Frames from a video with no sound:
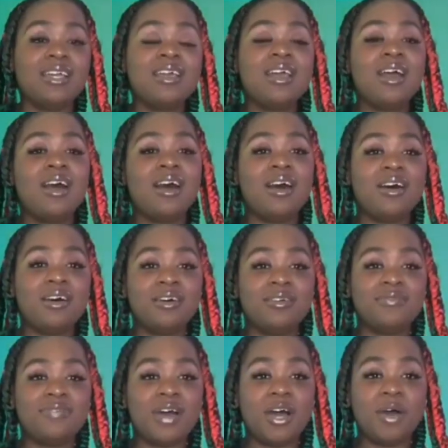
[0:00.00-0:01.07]
of
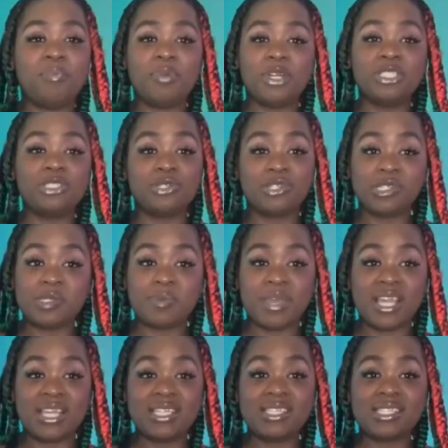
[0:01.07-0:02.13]
personal
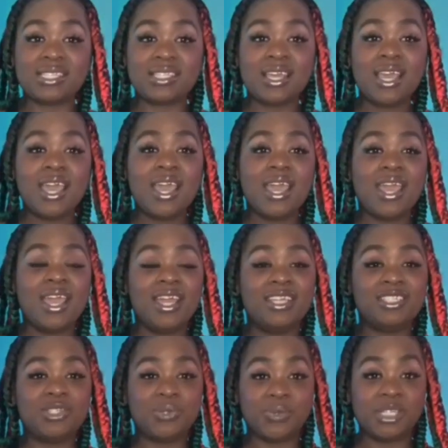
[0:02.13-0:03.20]
space and
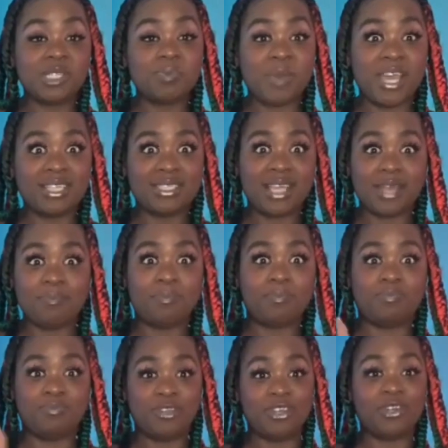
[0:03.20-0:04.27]
to respect, like,
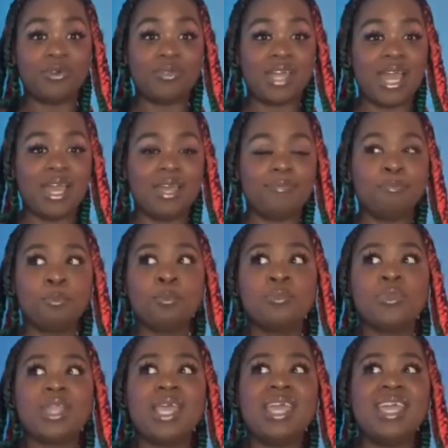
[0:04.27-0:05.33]
you know, that.
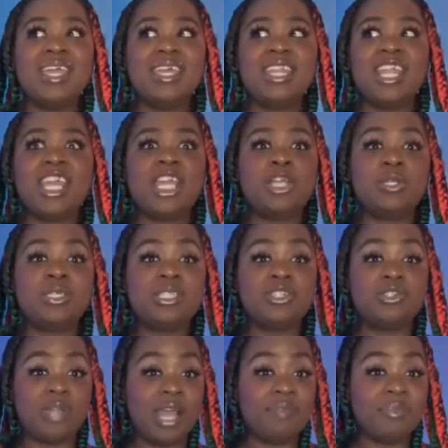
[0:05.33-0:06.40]
And it used to
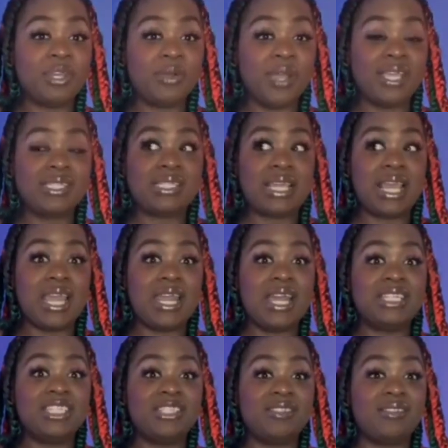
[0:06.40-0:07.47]
drive me crazy. And I
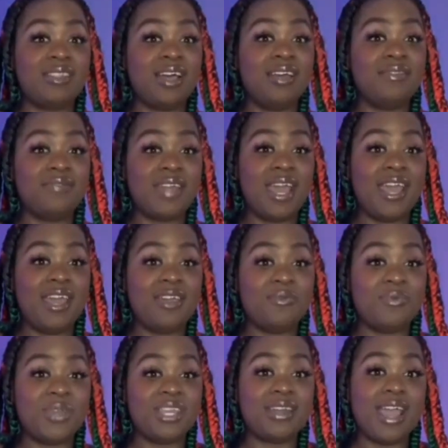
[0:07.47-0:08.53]
just love that we
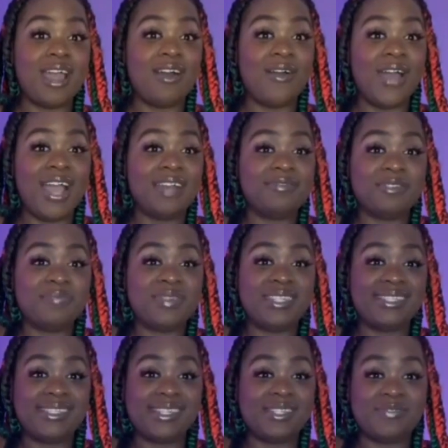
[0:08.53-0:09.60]
now have to be
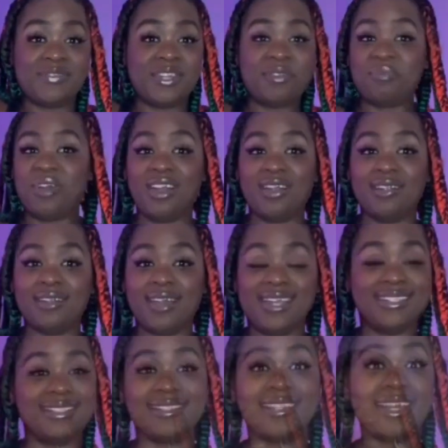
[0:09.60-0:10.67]
6 feet apart. I
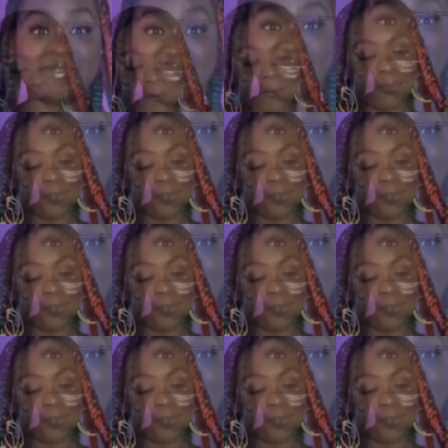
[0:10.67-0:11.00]
just love it.